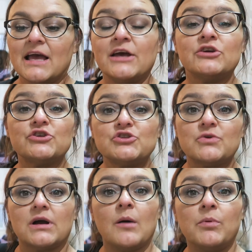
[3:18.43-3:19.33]
introduced
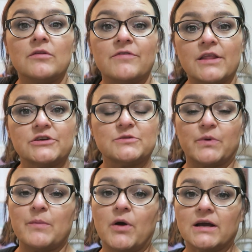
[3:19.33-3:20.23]
to a couple of other
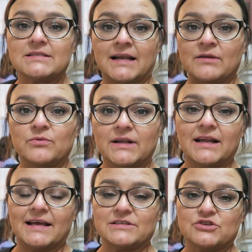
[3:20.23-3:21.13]
spray parks that I'd really
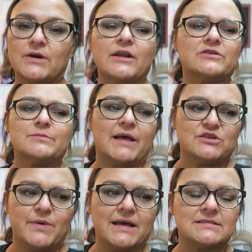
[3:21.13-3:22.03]
like to try, or
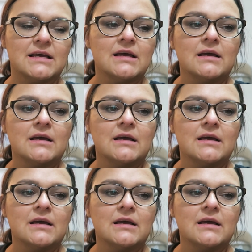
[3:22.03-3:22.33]
splash pads